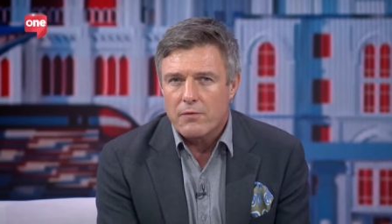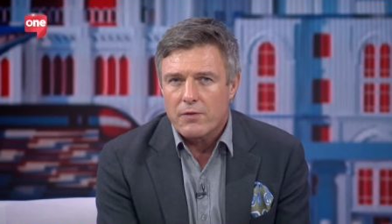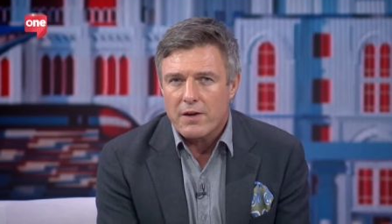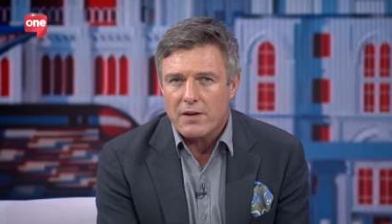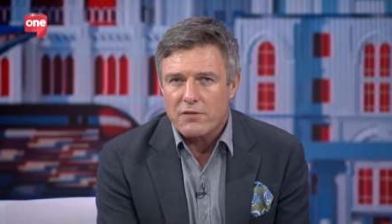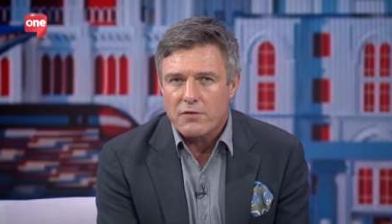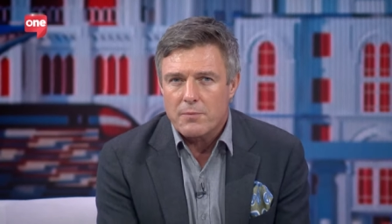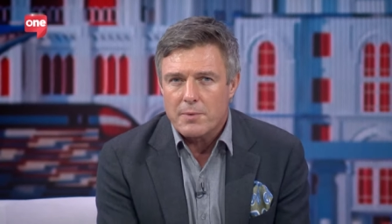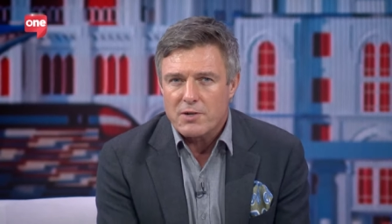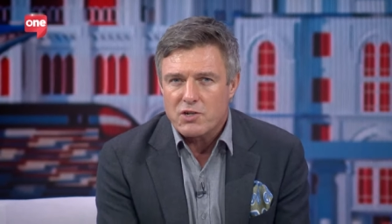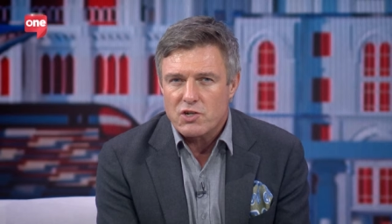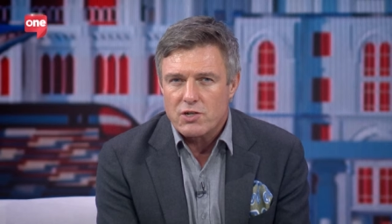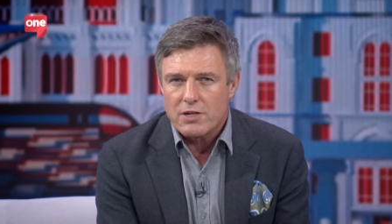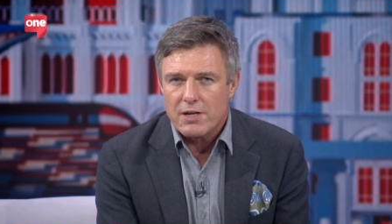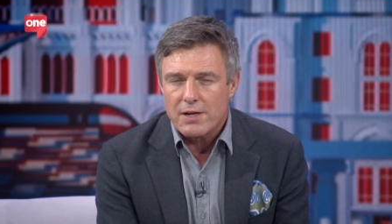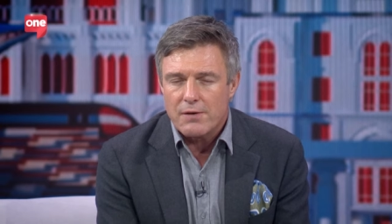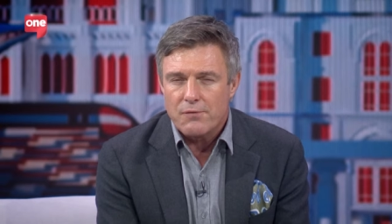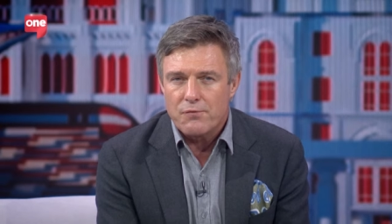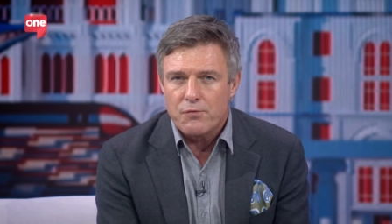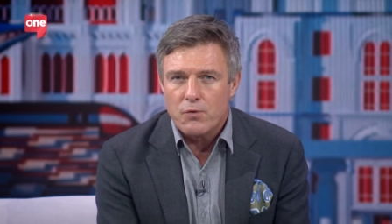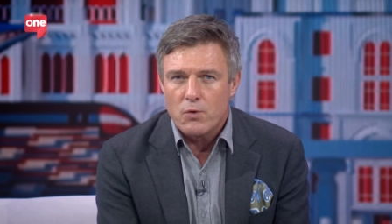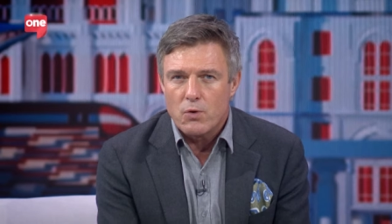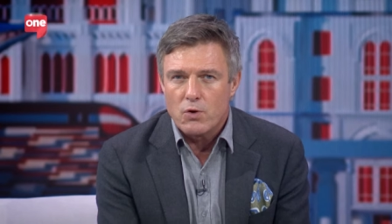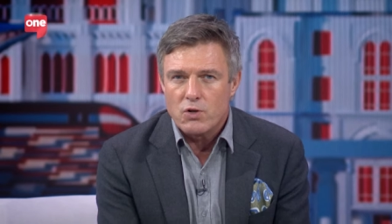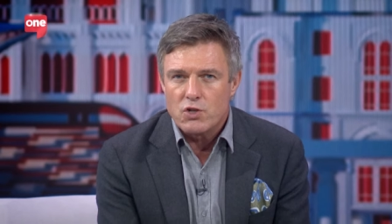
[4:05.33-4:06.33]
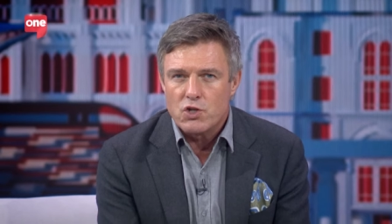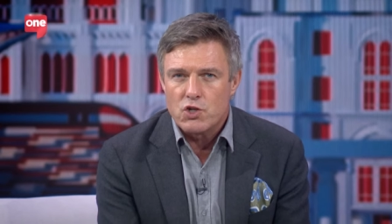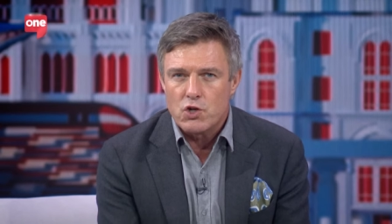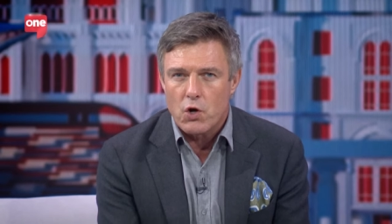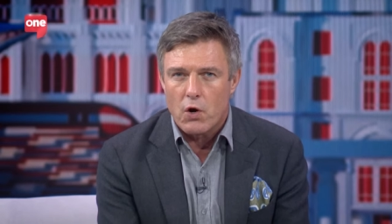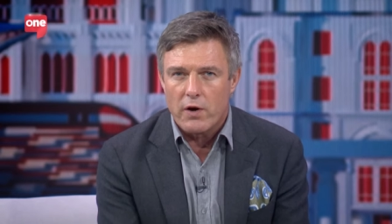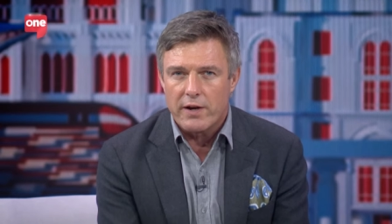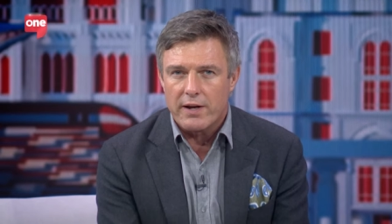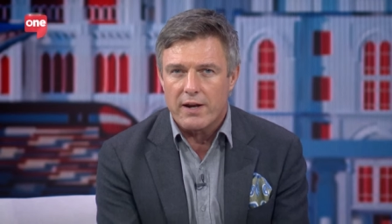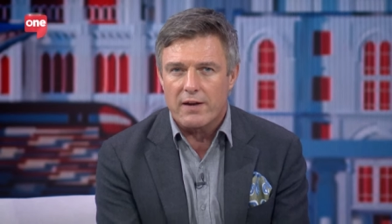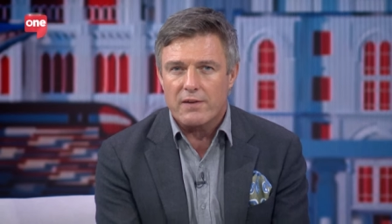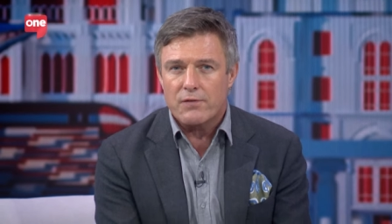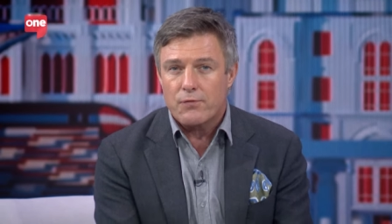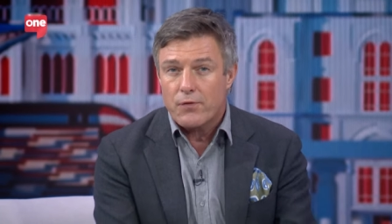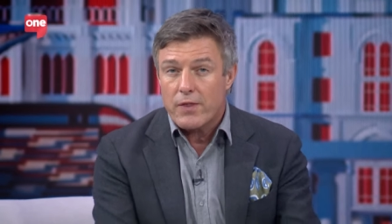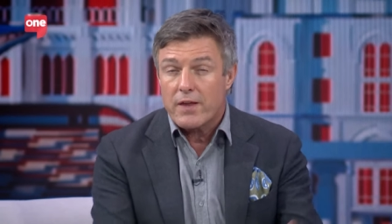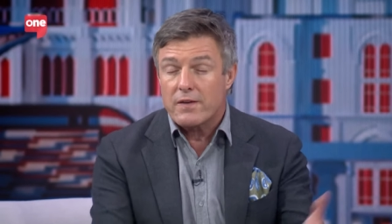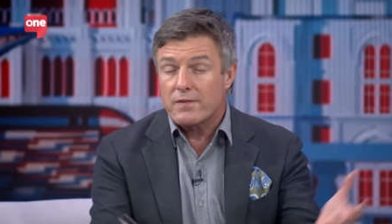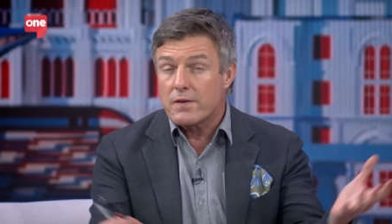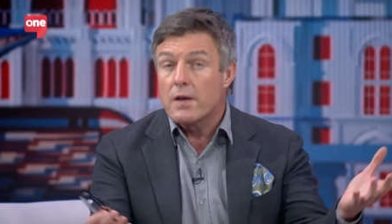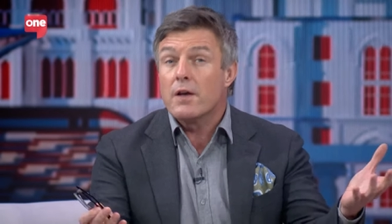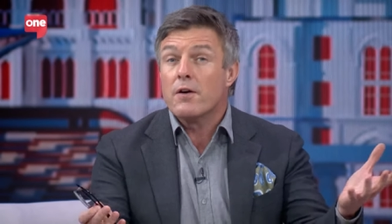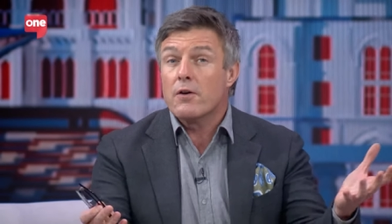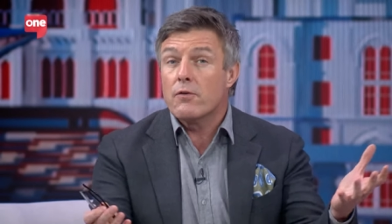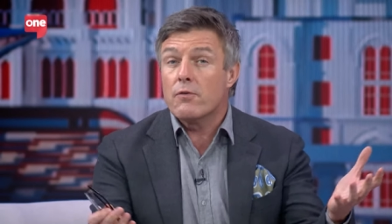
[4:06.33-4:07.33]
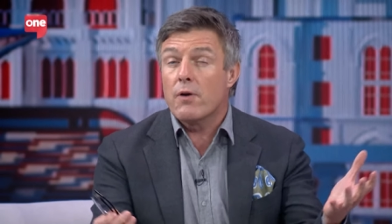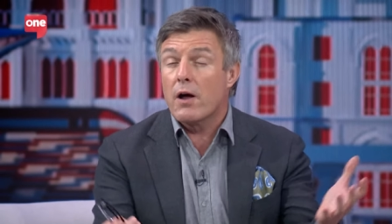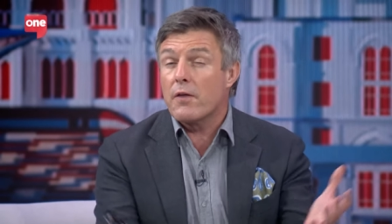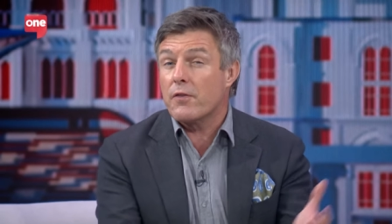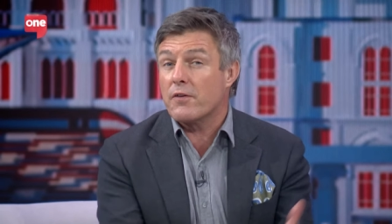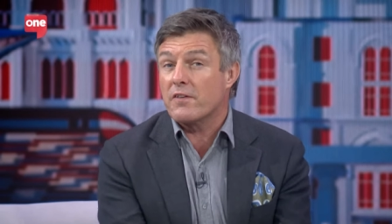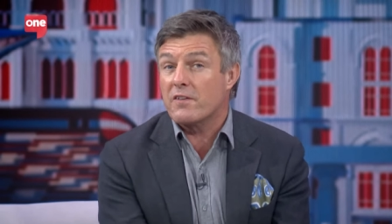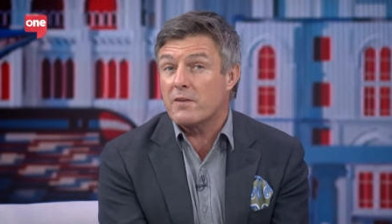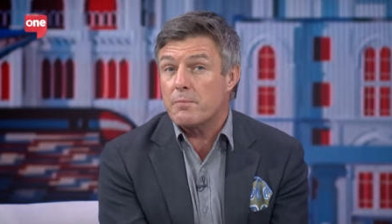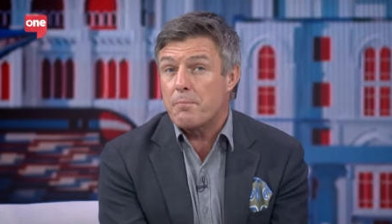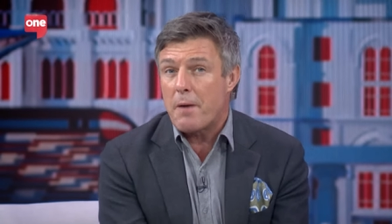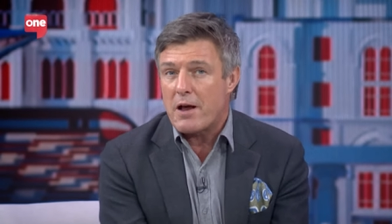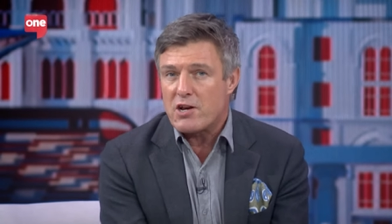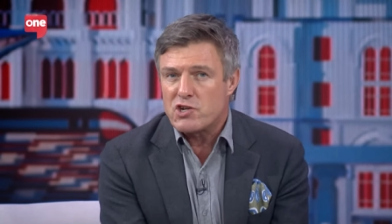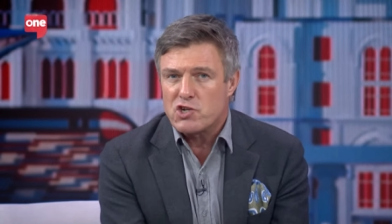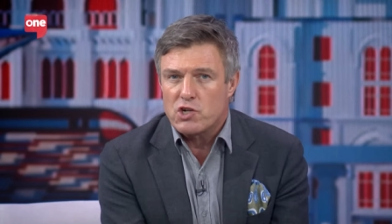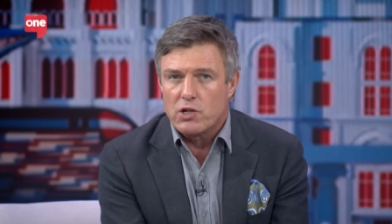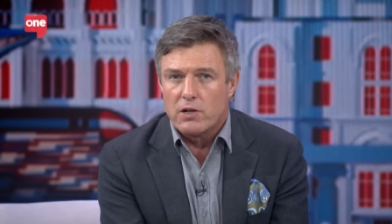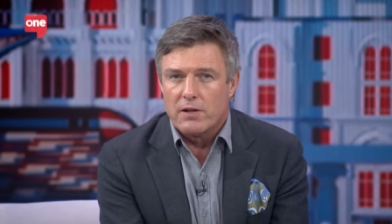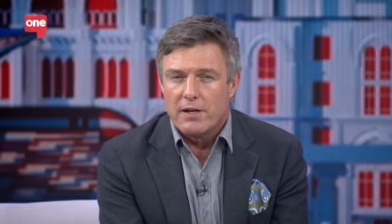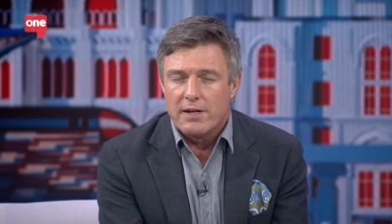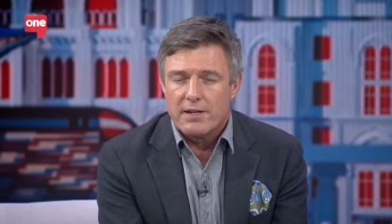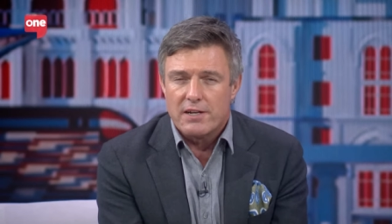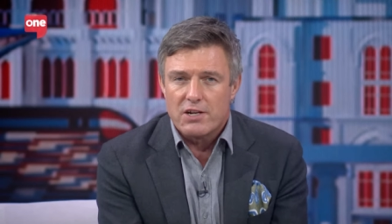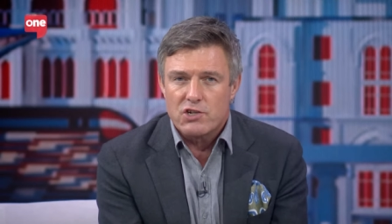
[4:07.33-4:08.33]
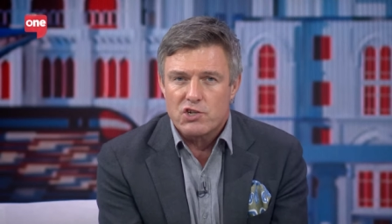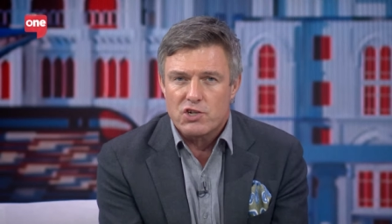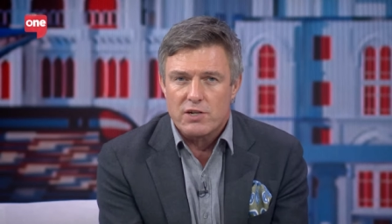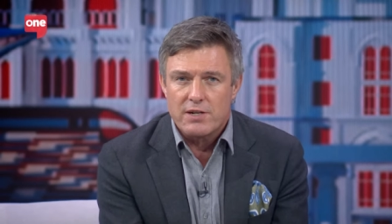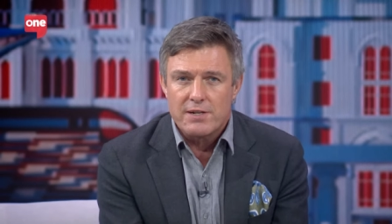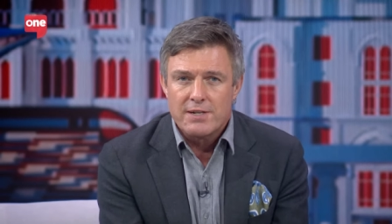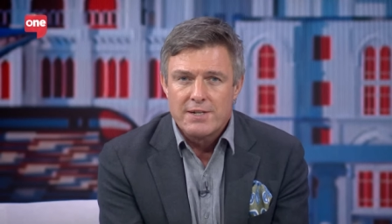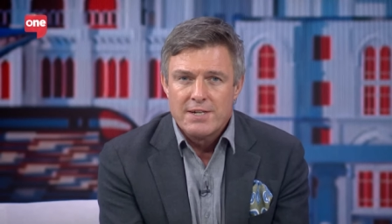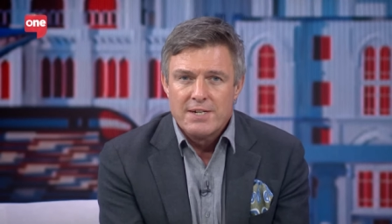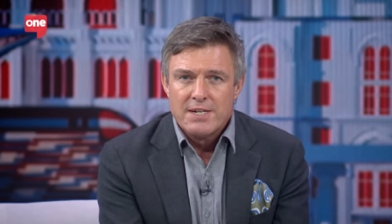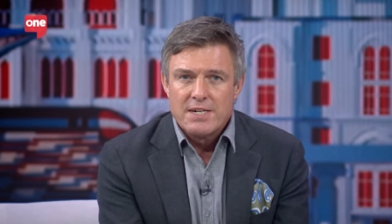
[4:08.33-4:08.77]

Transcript: Thanks so much indeed for joining us for this rather special edition.